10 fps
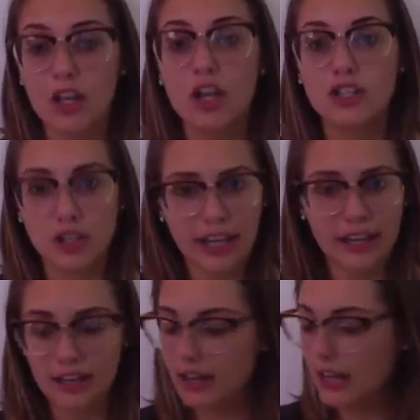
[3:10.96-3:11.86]
So
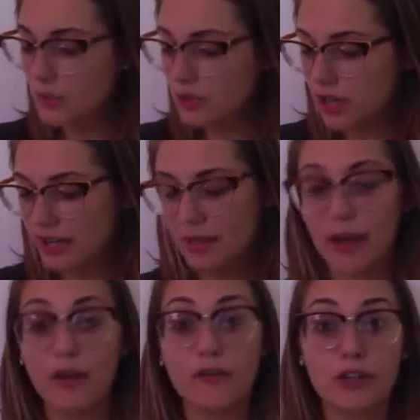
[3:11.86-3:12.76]
again, as we're talking
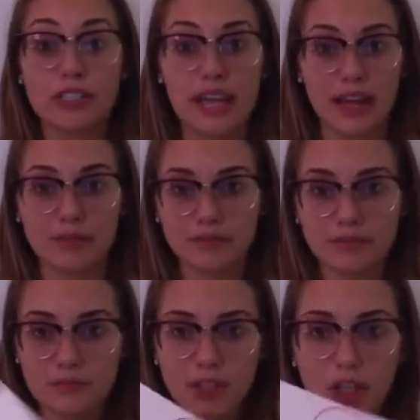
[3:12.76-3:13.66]
about for today,
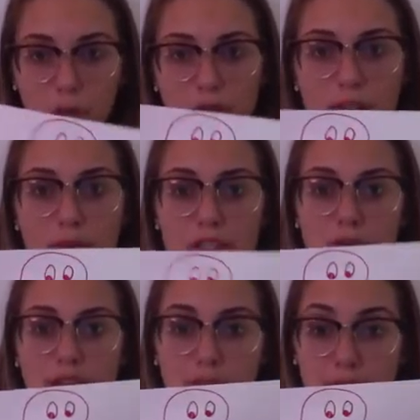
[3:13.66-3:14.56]
we're going to be
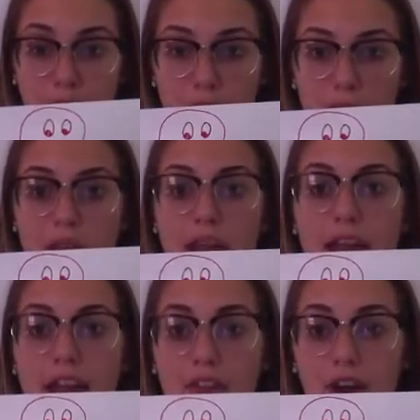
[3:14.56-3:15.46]
doing the mouth
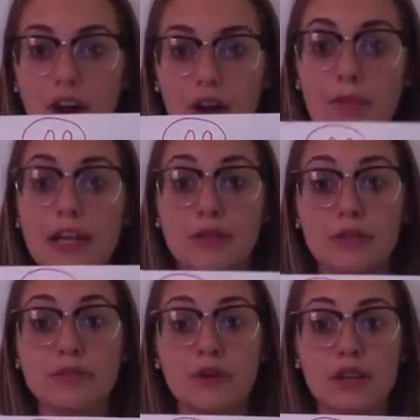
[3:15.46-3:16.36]
and the heart because we're
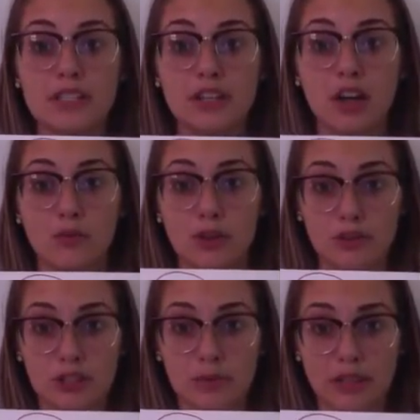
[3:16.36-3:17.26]
focusing on reader's
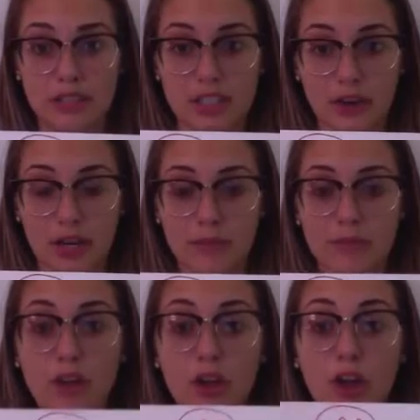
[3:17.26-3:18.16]
response theory.
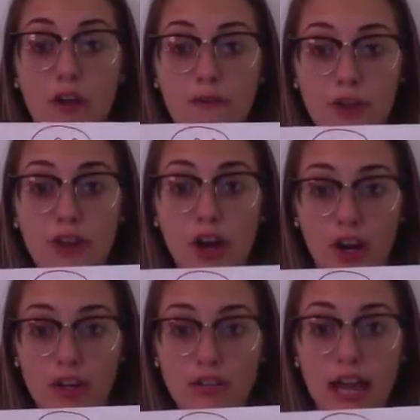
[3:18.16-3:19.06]
For the
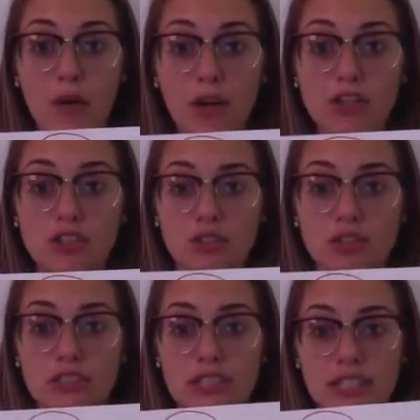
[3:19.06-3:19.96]
heart, I want you to
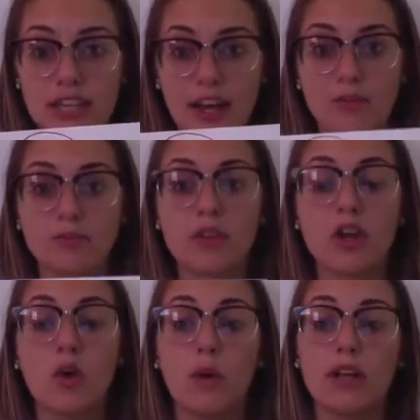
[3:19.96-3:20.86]
detail
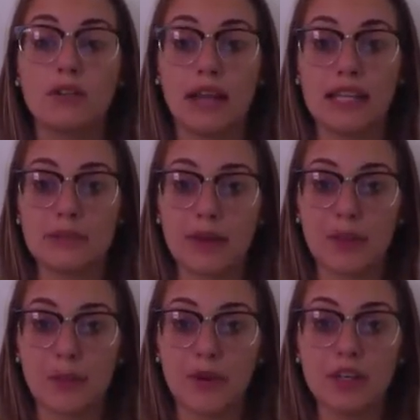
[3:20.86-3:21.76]
what you liked about
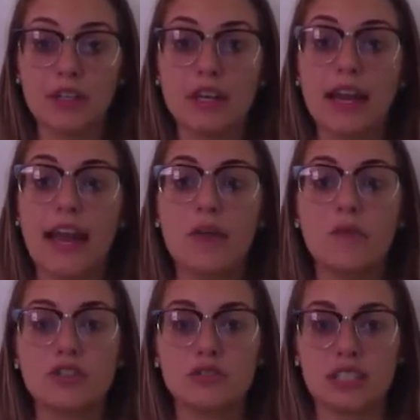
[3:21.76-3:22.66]
the book and
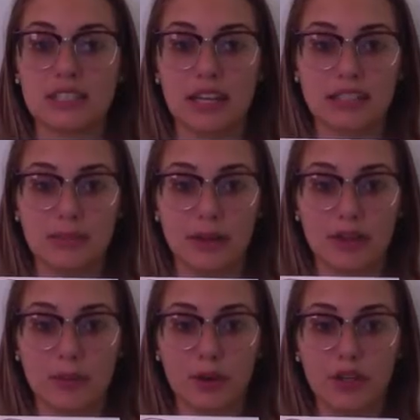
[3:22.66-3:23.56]
what you disliked about
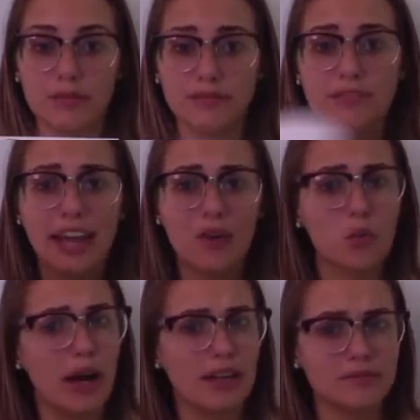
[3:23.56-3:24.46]
the book and
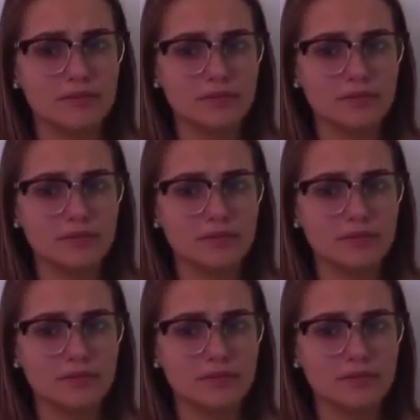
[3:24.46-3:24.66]
why.